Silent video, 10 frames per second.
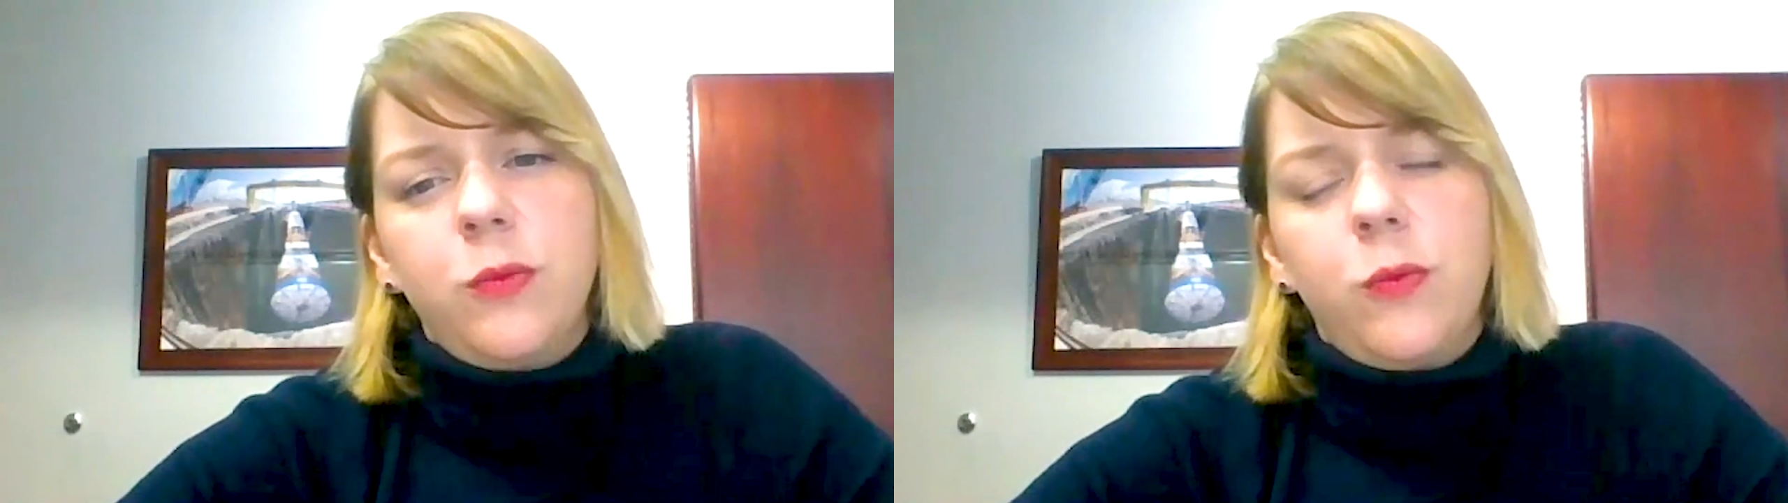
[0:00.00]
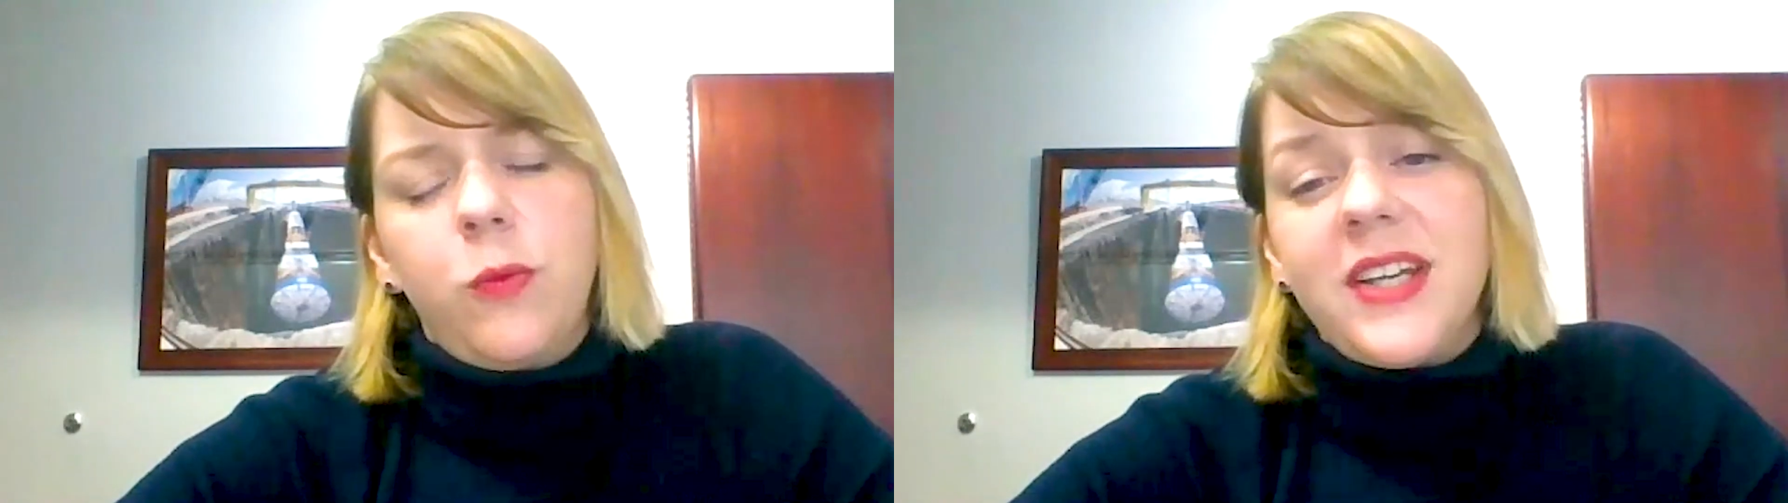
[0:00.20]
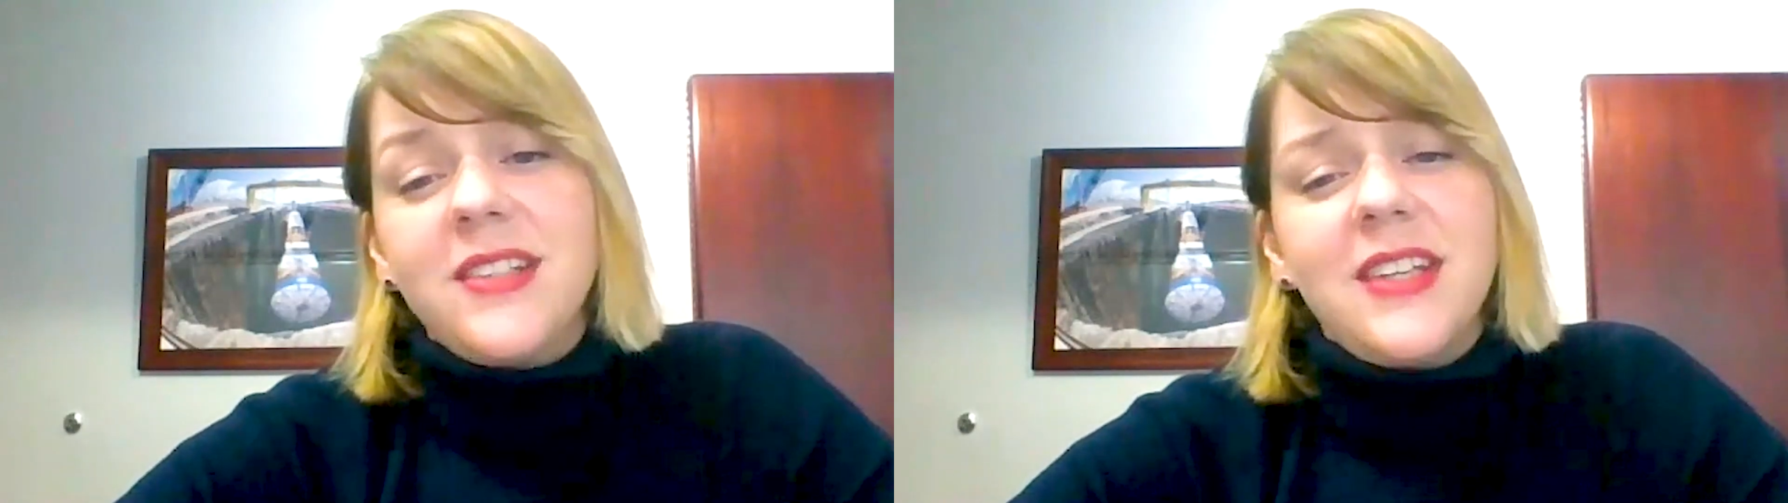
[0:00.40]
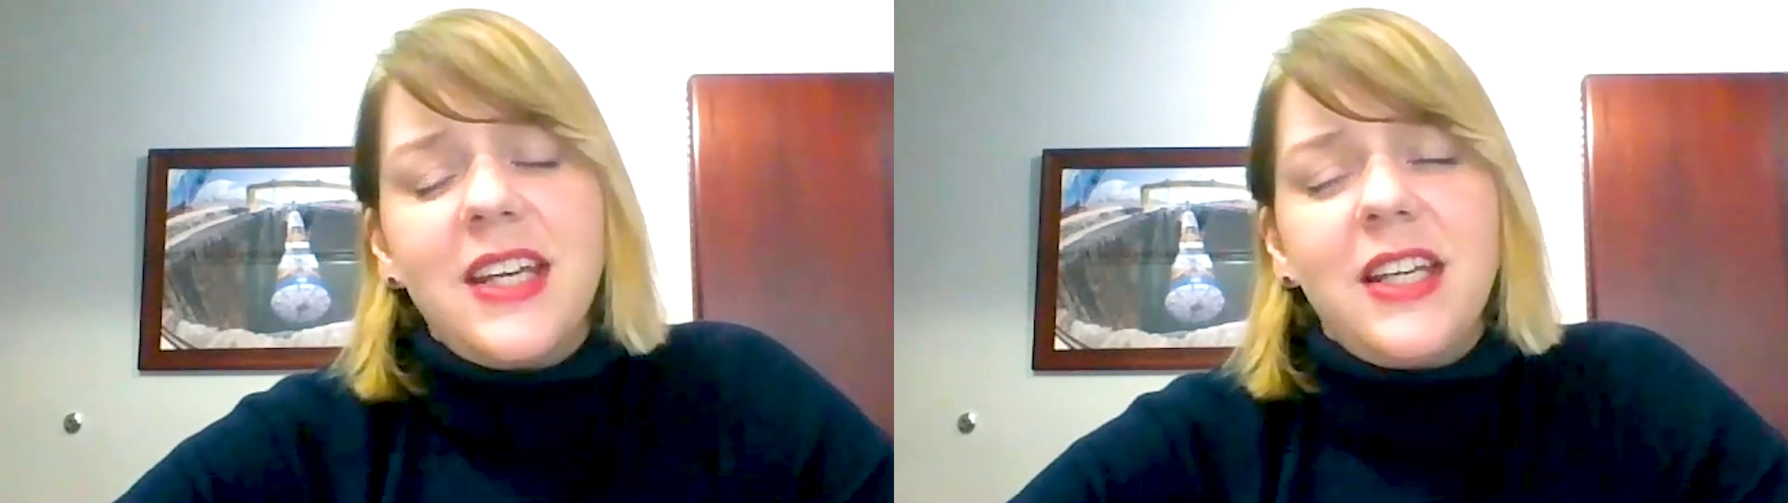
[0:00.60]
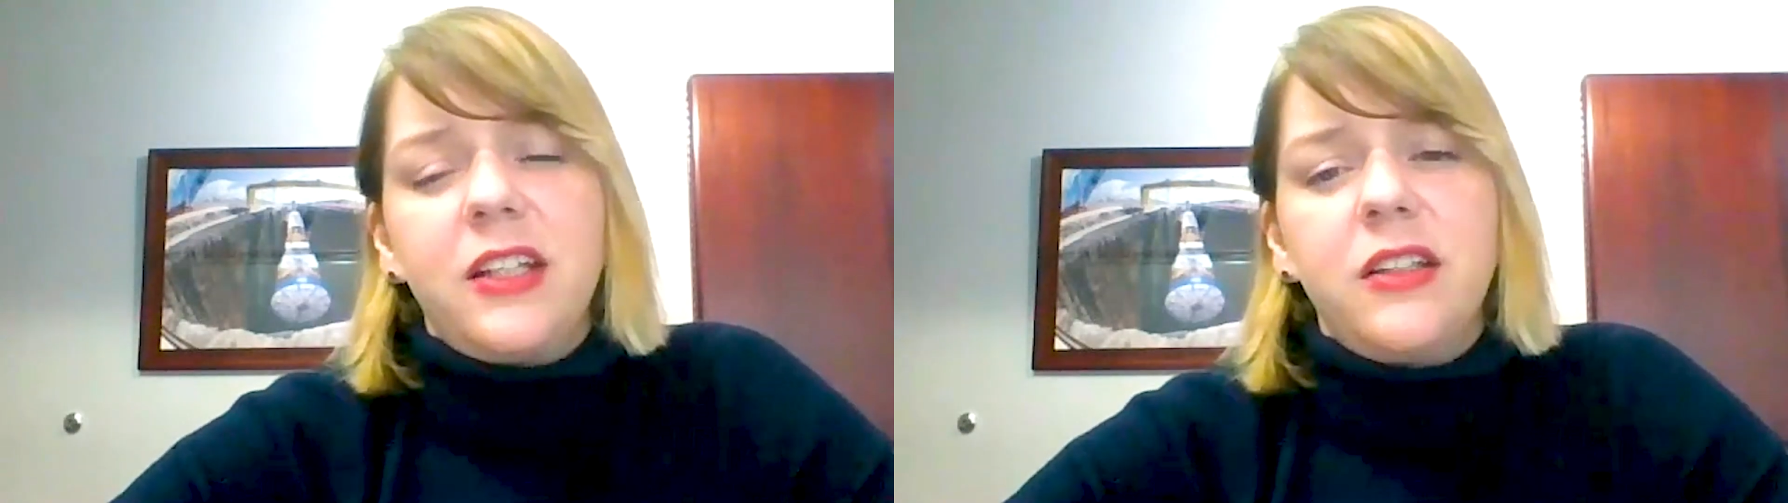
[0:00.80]
What is
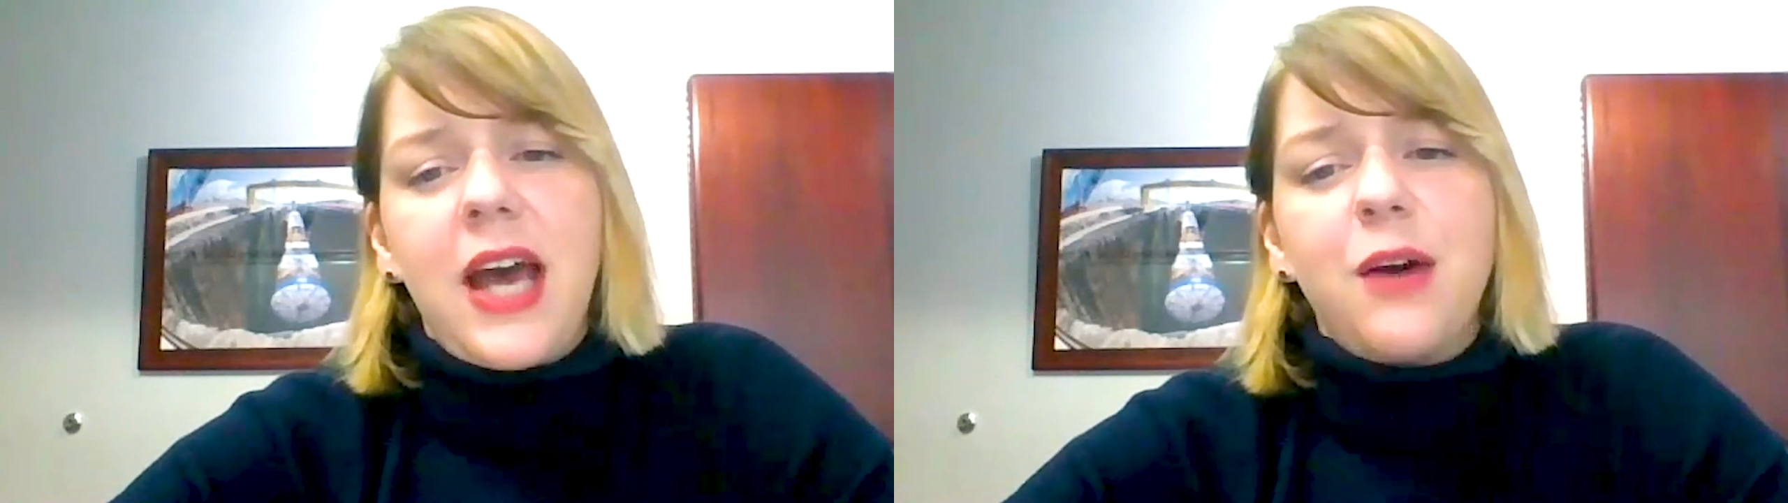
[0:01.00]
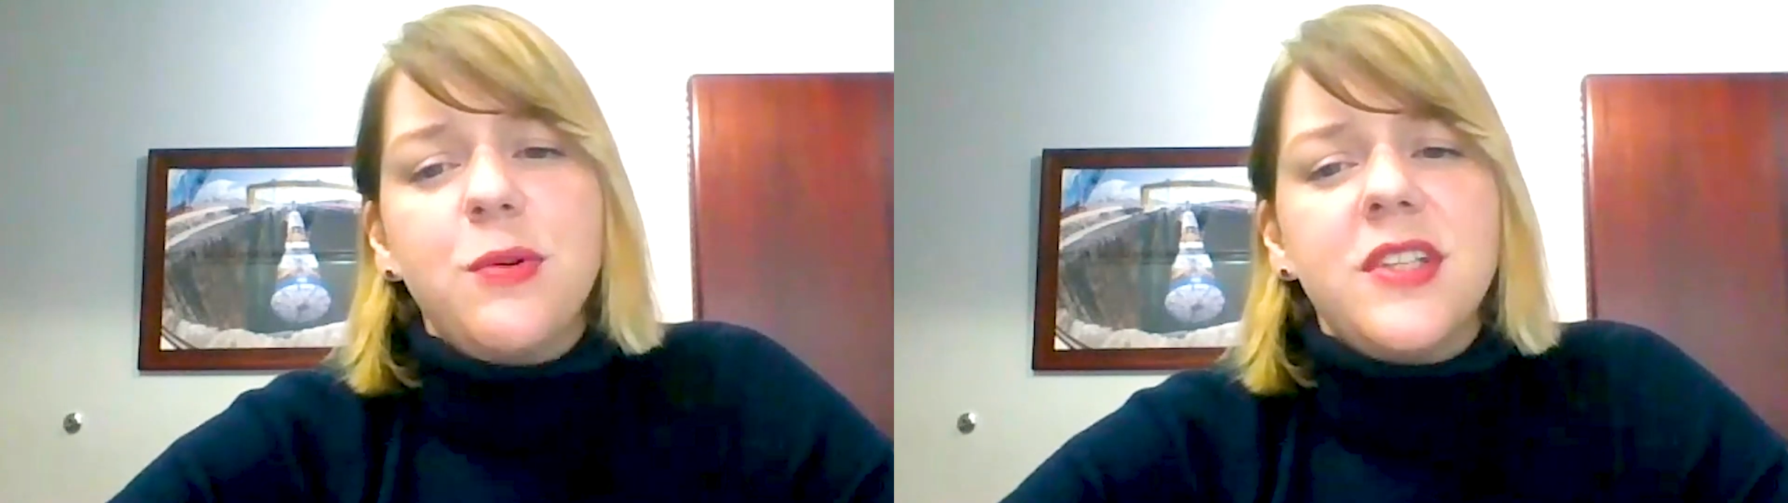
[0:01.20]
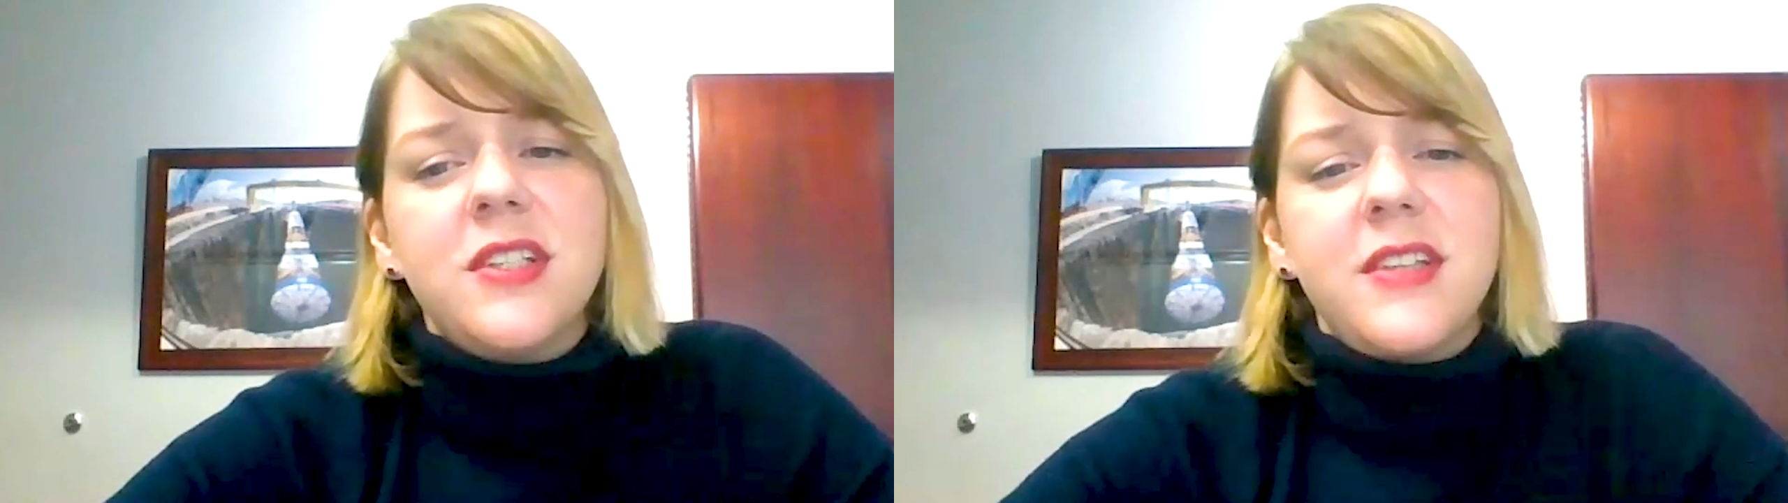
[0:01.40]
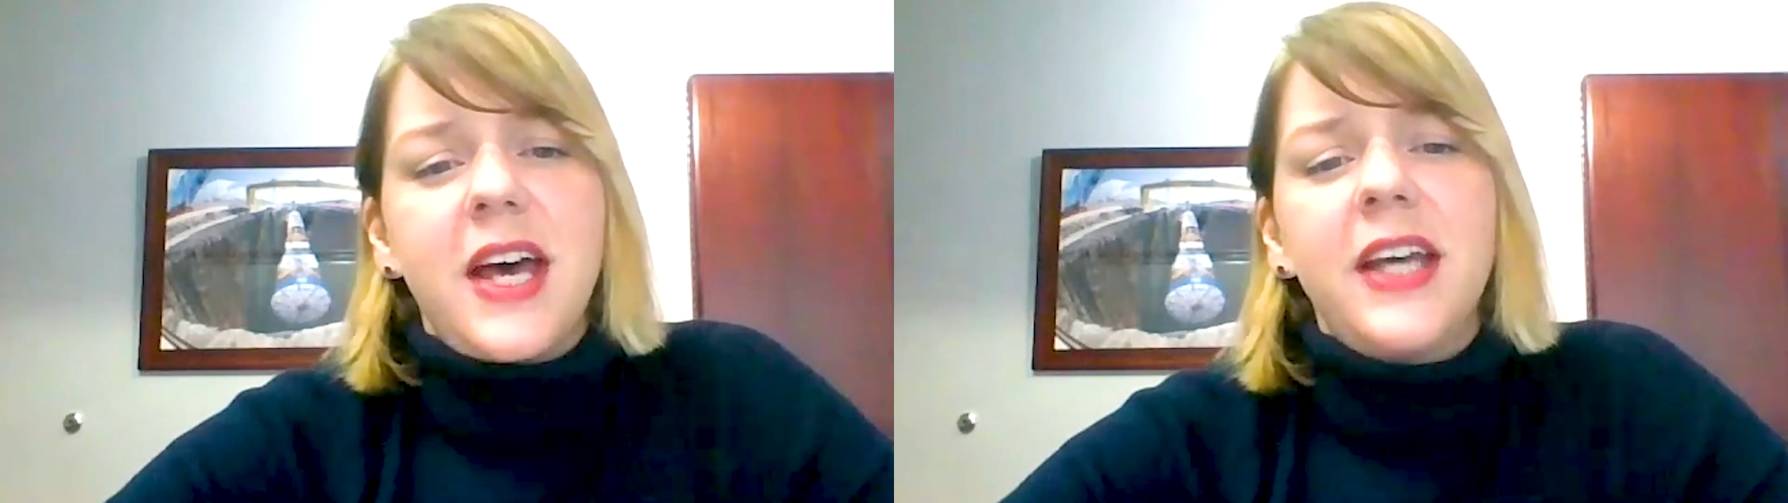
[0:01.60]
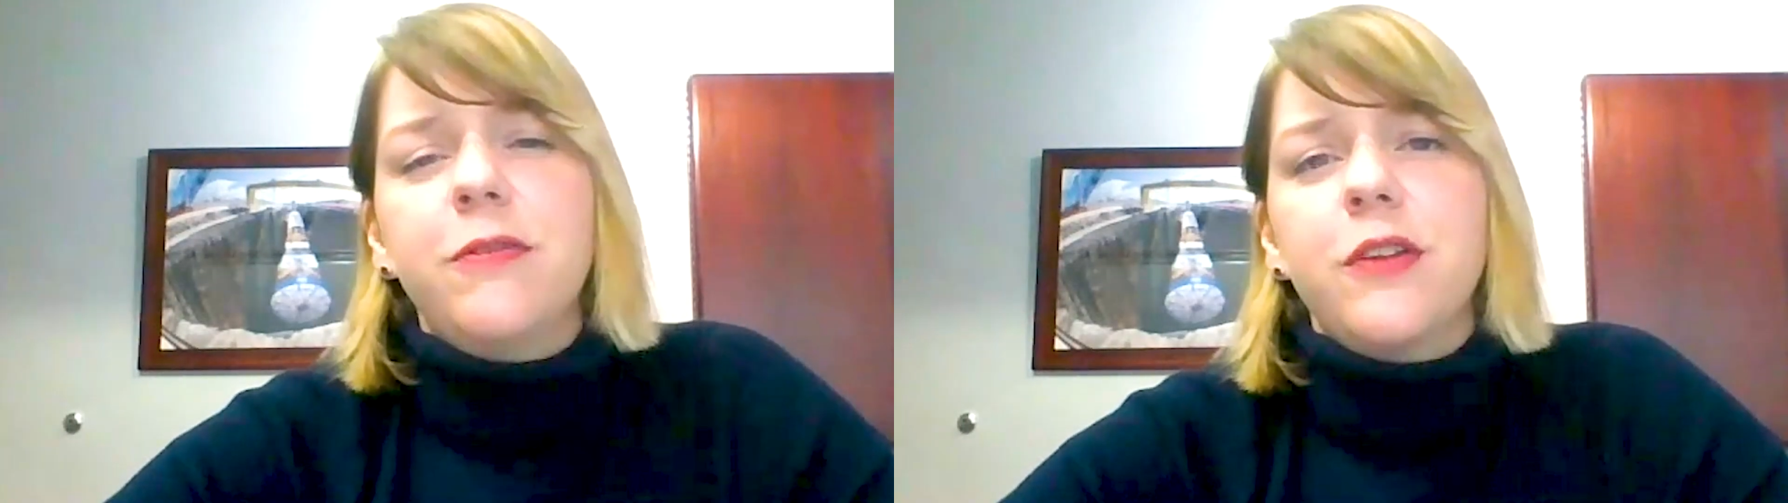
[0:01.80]
it and how is it designed